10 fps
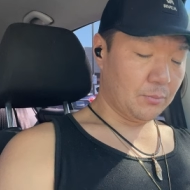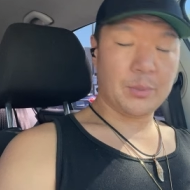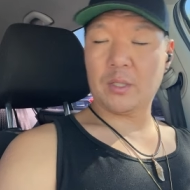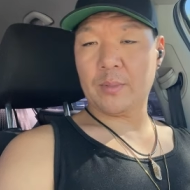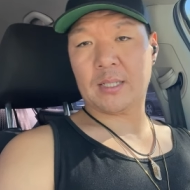
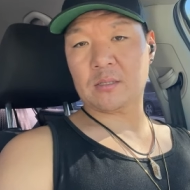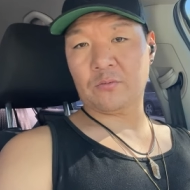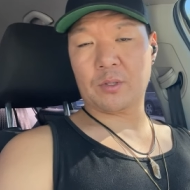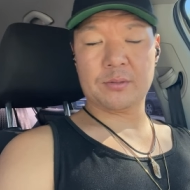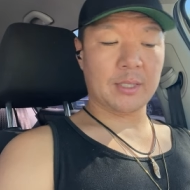Piggybacks
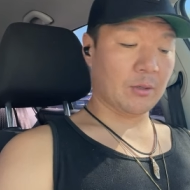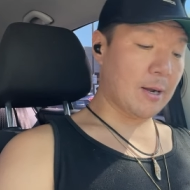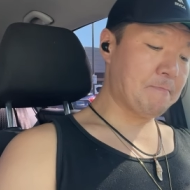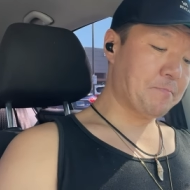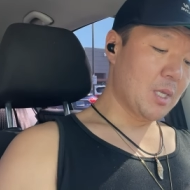off what I was saying,
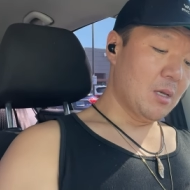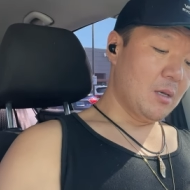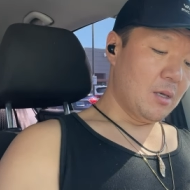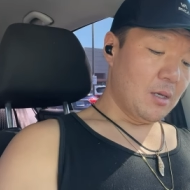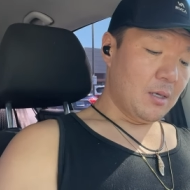right?
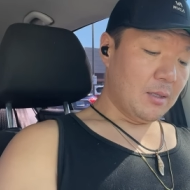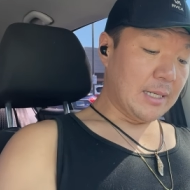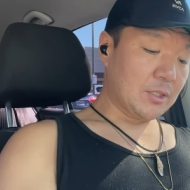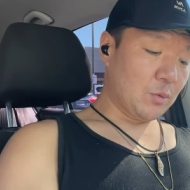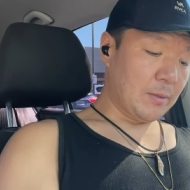
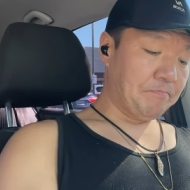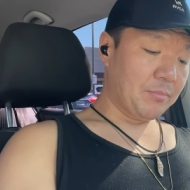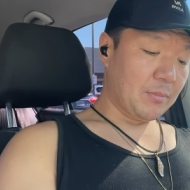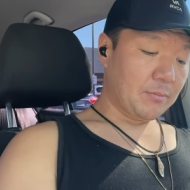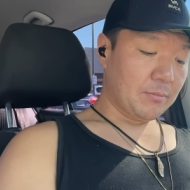Next one.
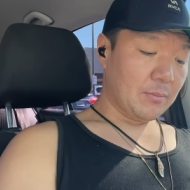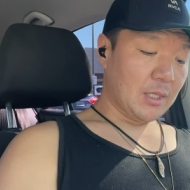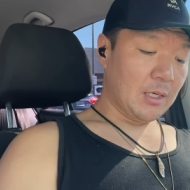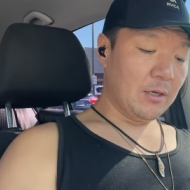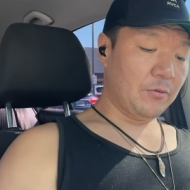
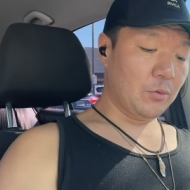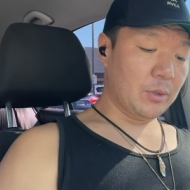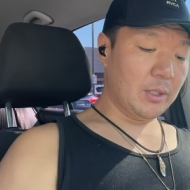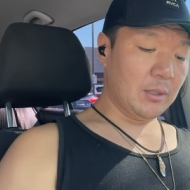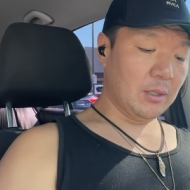If you
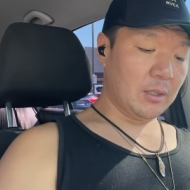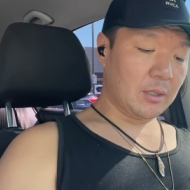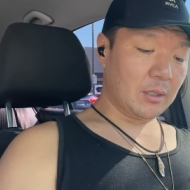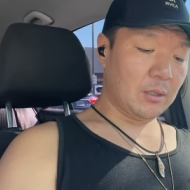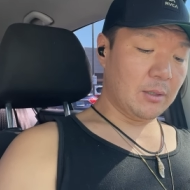really
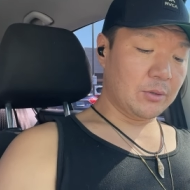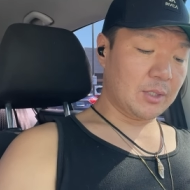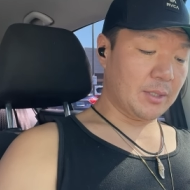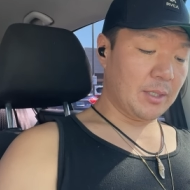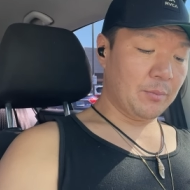look
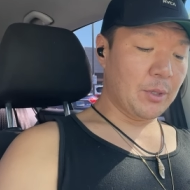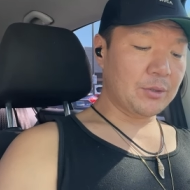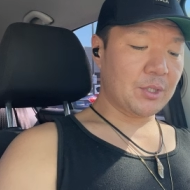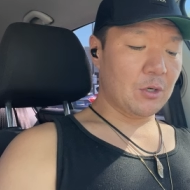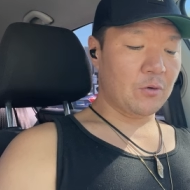closely,
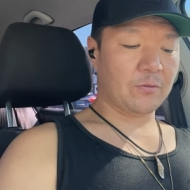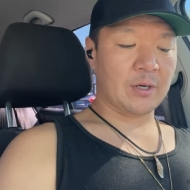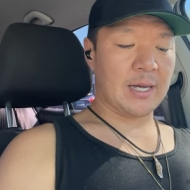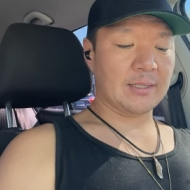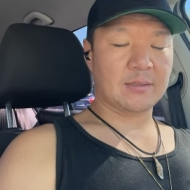most
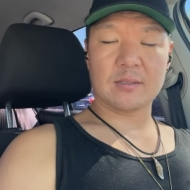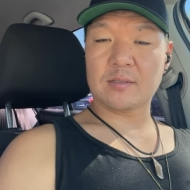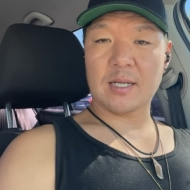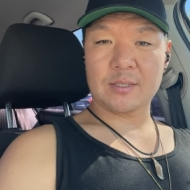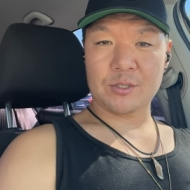overnight
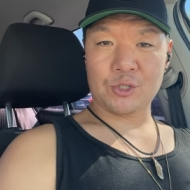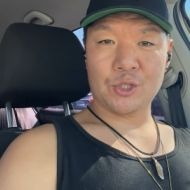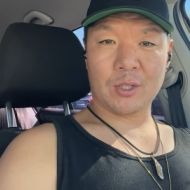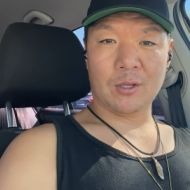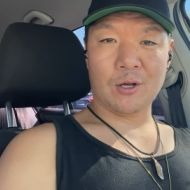successes
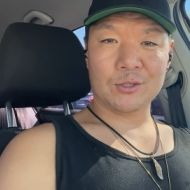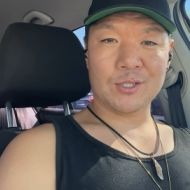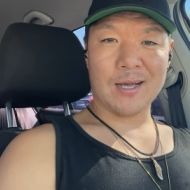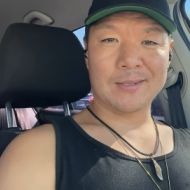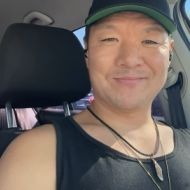took a long
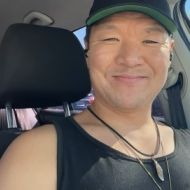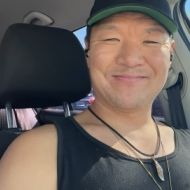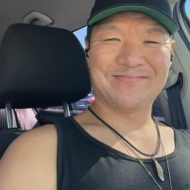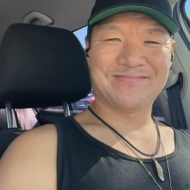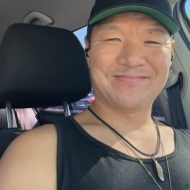time.
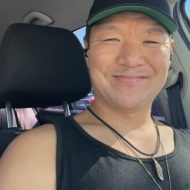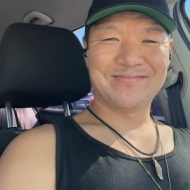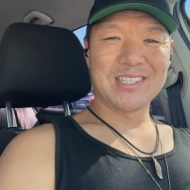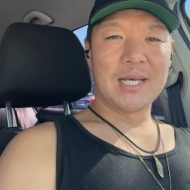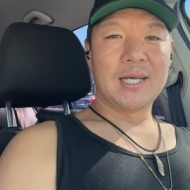
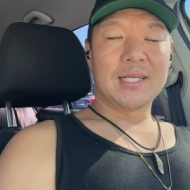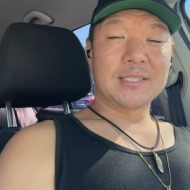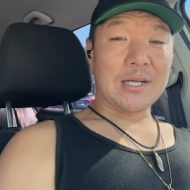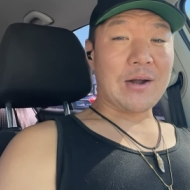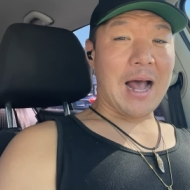
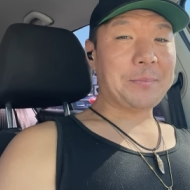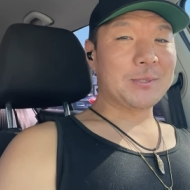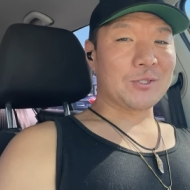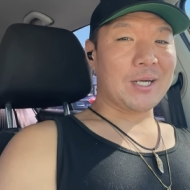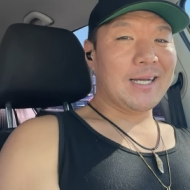That's how it
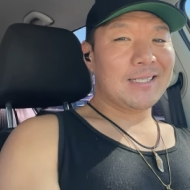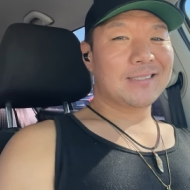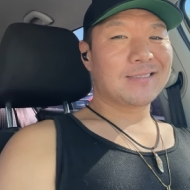happens, right?